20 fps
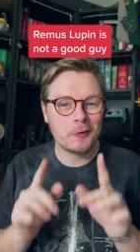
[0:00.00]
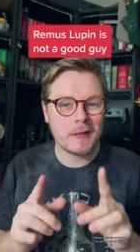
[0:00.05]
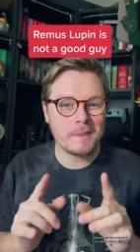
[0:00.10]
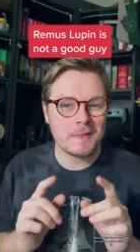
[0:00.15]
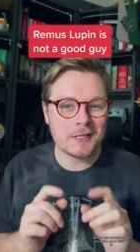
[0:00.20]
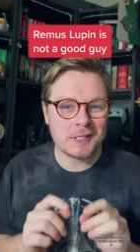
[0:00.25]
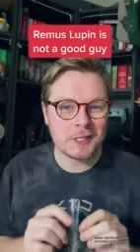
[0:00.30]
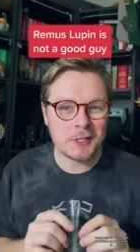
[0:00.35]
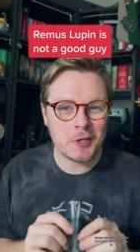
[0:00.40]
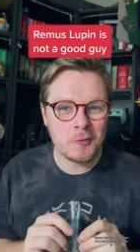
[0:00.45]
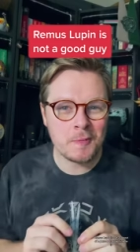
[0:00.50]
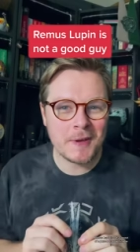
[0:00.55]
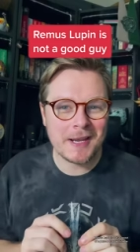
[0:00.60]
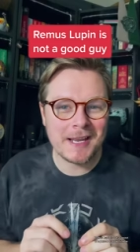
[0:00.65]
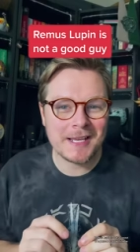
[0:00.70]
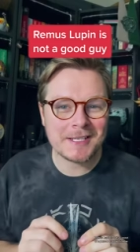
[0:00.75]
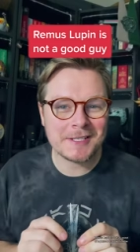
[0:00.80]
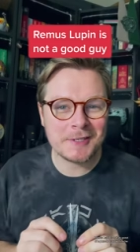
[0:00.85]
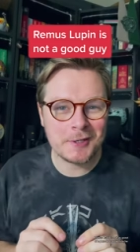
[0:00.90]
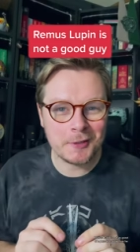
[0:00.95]
Remus Lupin
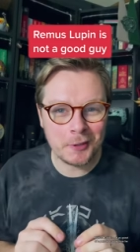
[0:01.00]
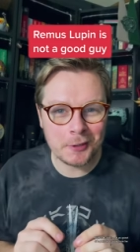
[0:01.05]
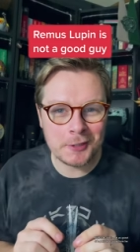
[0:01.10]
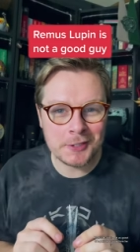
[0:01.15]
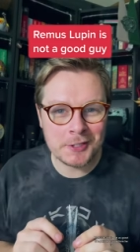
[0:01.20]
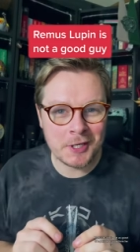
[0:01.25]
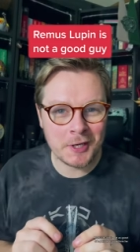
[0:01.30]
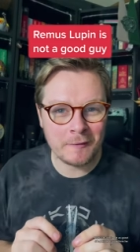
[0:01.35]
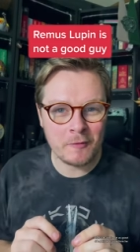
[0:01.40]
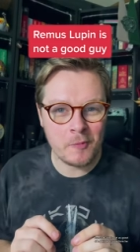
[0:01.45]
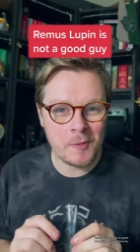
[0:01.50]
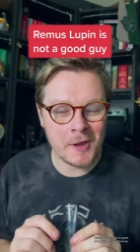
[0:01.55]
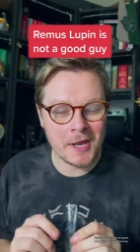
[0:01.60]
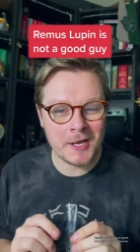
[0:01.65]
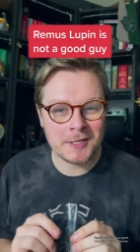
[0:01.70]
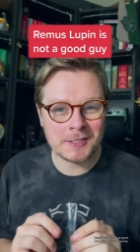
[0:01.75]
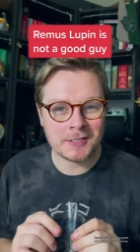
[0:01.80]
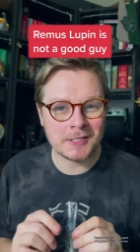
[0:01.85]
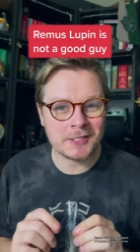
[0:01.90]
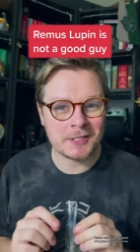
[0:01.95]
is not as good of a
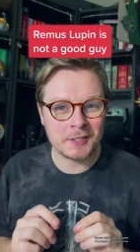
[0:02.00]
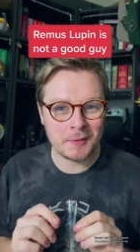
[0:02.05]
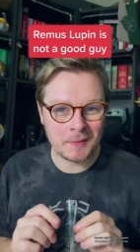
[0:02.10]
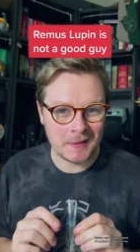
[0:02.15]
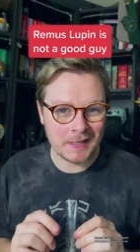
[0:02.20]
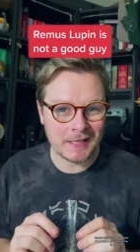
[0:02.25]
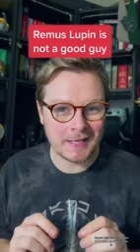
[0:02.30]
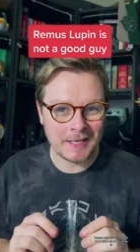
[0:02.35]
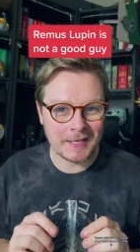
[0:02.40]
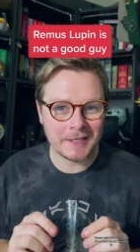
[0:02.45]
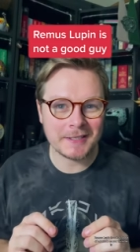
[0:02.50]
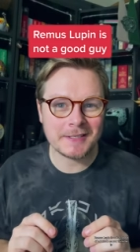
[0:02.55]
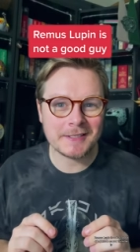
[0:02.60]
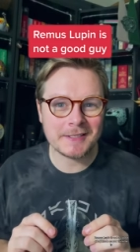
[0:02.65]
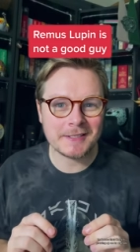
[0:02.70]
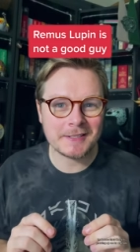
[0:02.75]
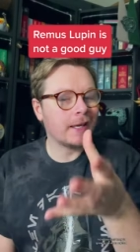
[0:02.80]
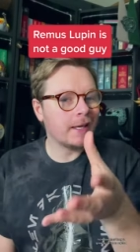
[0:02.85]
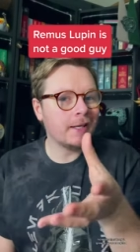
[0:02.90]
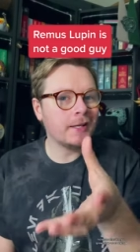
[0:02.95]
person as you think he
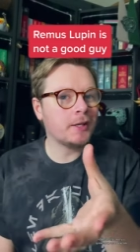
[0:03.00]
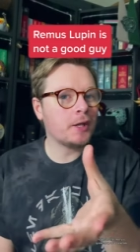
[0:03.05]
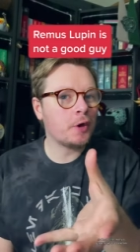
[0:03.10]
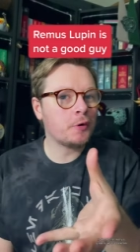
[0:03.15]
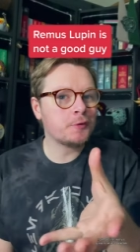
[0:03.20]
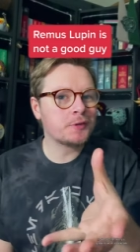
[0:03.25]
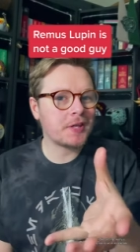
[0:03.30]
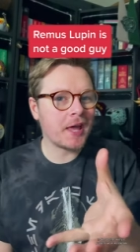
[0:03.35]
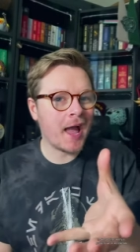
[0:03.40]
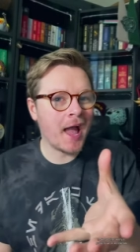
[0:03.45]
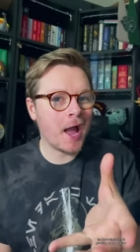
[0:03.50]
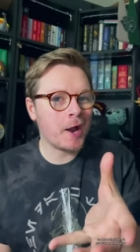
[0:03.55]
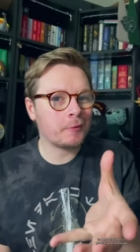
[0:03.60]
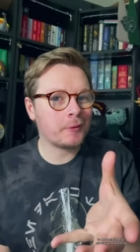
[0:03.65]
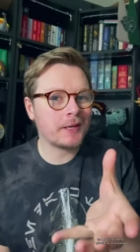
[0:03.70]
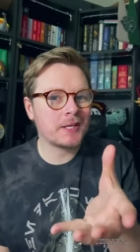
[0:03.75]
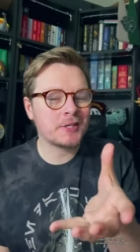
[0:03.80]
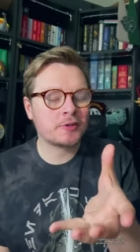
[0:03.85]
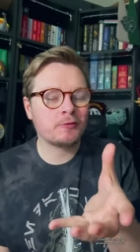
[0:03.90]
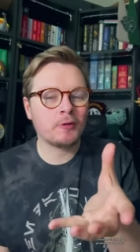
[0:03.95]
is. He knows that
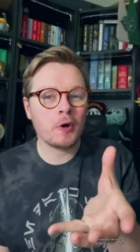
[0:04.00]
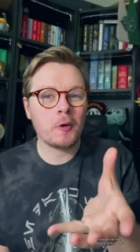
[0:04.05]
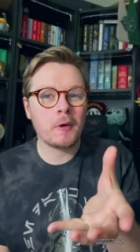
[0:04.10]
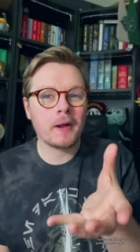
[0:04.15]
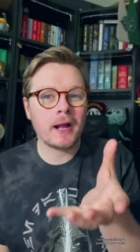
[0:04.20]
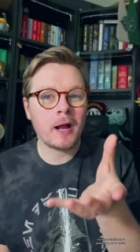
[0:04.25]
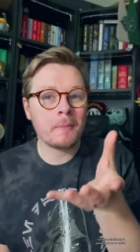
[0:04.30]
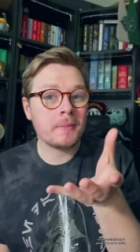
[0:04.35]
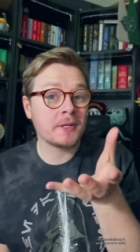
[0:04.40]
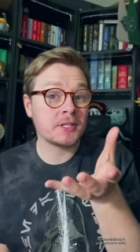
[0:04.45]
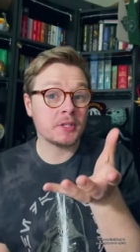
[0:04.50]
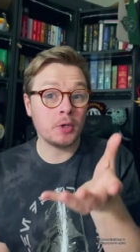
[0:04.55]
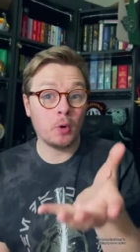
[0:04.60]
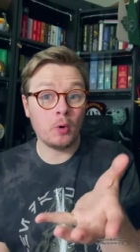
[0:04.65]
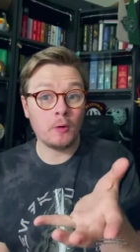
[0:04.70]
Harry is growing up as an